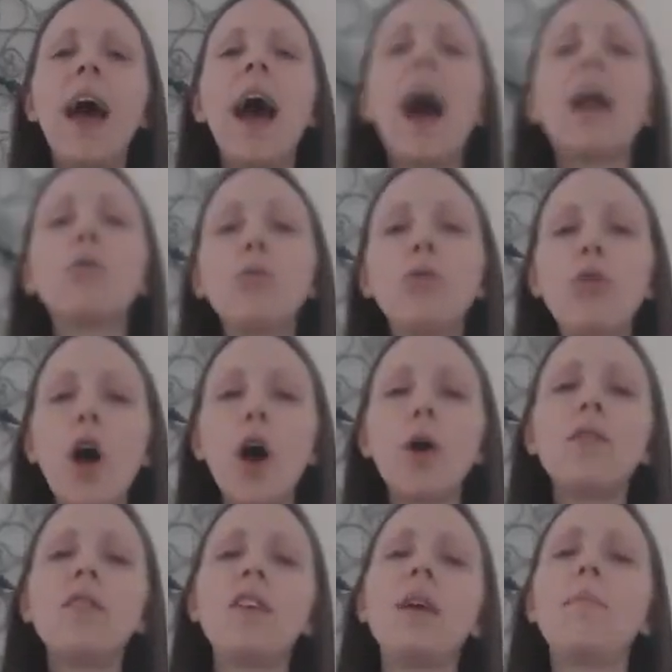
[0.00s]
And although
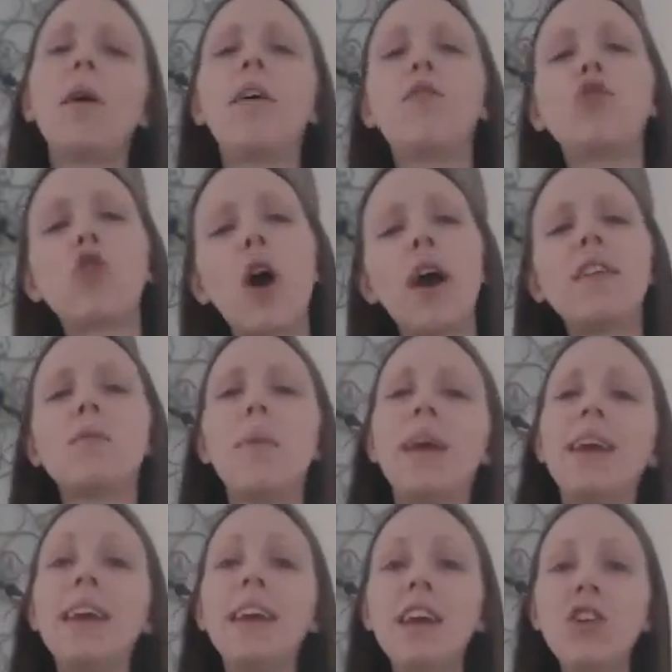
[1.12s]
CIMA have tried to make
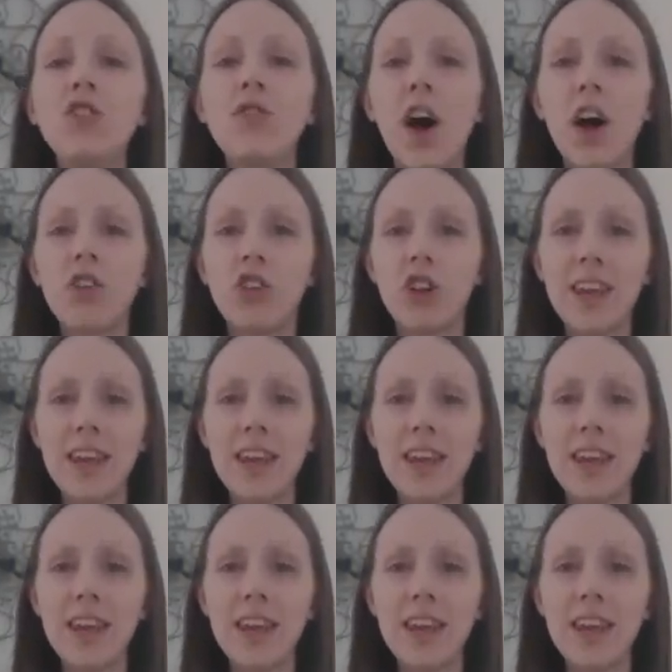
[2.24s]
each version